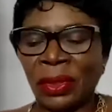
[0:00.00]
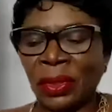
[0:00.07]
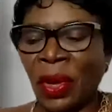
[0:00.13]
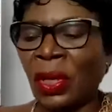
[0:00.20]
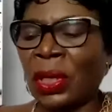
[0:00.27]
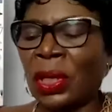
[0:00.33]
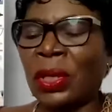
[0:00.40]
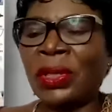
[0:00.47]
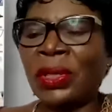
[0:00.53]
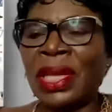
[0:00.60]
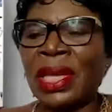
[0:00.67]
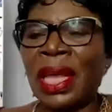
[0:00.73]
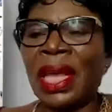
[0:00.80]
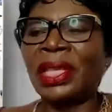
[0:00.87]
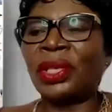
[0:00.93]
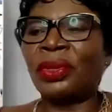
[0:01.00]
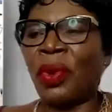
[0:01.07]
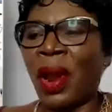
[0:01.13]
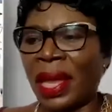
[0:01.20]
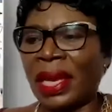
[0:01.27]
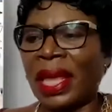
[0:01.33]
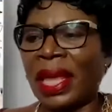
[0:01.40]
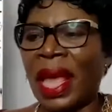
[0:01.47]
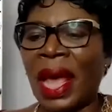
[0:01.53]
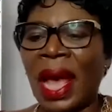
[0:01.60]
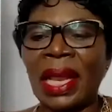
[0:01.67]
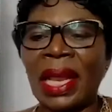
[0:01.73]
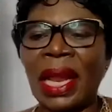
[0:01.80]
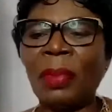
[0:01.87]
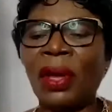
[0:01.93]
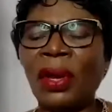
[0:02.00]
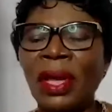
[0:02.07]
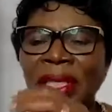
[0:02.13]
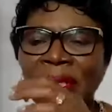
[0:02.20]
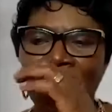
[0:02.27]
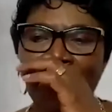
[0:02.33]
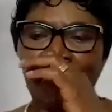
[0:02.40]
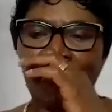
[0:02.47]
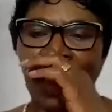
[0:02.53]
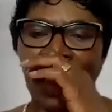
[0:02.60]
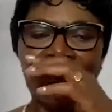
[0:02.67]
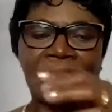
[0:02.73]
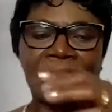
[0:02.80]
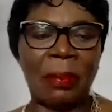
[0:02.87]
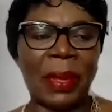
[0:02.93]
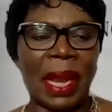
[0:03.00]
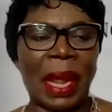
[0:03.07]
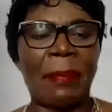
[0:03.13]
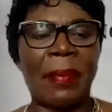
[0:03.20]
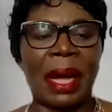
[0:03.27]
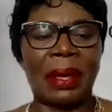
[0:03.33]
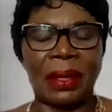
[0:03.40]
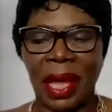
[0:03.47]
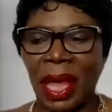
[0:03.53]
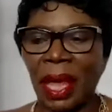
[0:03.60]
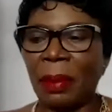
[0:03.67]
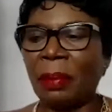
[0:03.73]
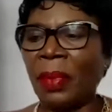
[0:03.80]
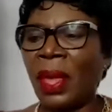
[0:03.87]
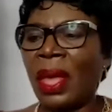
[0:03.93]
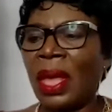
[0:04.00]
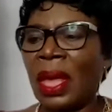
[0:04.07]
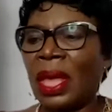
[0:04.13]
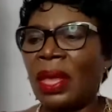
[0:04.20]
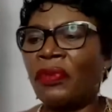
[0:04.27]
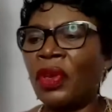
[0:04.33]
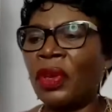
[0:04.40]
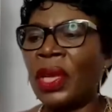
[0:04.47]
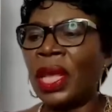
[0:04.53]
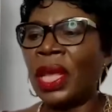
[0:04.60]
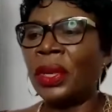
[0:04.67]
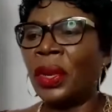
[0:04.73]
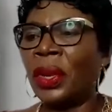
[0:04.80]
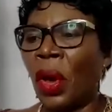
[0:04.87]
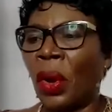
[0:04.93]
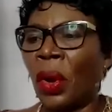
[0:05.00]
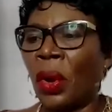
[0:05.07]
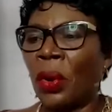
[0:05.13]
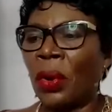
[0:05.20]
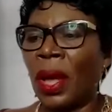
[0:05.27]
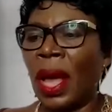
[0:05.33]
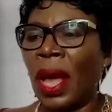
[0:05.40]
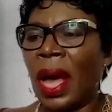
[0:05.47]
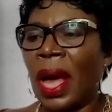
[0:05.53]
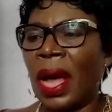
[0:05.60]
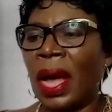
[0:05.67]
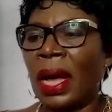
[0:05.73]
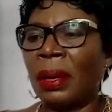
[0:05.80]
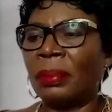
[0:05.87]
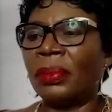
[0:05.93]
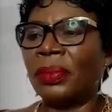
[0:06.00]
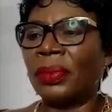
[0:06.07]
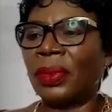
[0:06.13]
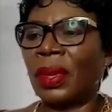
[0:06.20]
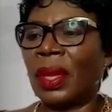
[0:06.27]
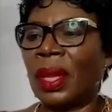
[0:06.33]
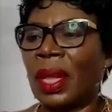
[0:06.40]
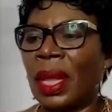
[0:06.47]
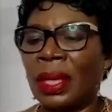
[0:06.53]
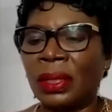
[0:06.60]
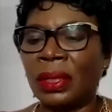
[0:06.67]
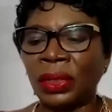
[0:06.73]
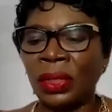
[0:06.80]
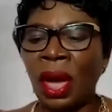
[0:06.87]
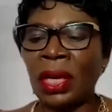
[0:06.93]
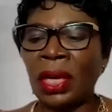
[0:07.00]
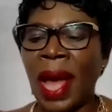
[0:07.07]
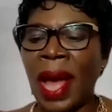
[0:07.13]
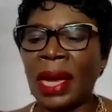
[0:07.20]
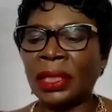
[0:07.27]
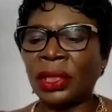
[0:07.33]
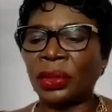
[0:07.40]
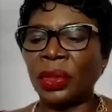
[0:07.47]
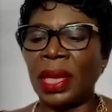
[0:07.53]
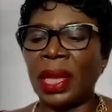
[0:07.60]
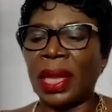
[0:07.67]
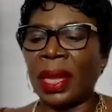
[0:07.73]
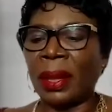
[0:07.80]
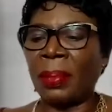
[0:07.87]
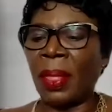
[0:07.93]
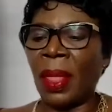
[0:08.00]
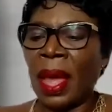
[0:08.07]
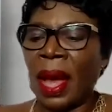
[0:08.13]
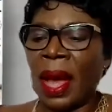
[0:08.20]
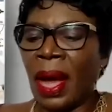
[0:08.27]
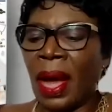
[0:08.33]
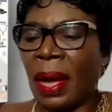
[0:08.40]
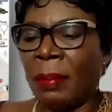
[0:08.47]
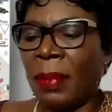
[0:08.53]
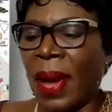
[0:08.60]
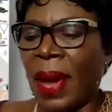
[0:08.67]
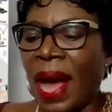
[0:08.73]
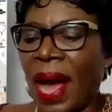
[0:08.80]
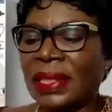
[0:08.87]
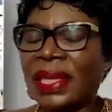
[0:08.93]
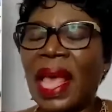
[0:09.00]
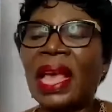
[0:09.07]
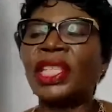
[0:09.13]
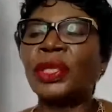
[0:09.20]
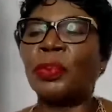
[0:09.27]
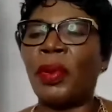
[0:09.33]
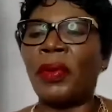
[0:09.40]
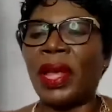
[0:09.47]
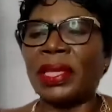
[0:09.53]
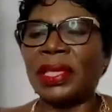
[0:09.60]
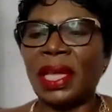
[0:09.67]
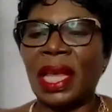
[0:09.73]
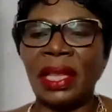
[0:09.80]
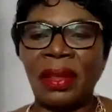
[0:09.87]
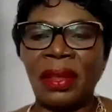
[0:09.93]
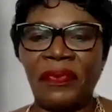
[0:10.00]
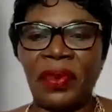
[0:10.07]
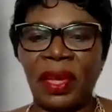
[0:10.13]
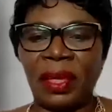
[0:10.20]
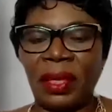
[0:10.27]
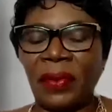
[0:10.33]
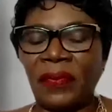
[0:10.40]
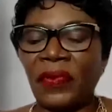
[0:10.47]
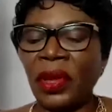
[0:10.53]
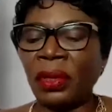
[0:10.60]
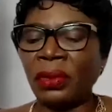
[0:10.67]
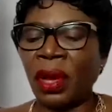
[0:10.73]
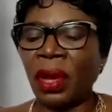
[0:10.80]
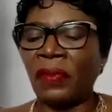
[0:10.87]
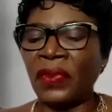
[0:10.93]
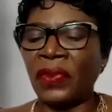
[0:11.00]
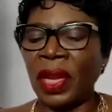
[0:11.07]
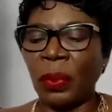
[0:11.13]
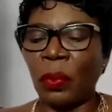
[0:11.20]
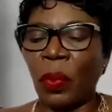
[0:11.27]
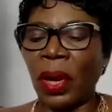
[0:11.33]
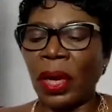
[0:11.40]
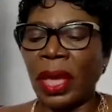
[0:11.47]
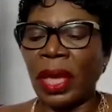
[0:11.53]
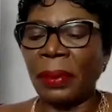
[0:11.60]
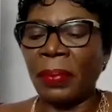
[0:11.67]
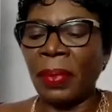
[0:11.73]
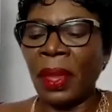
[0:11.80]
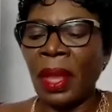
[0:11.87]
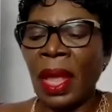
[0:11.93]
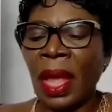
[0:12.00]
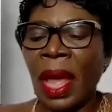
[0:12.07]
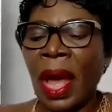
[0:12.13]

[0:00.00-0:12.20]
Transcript: Scott Lucy is right here, and I'm going to tell him a little bit about him. If you didn't know, Scott actually has experience in the field of networking.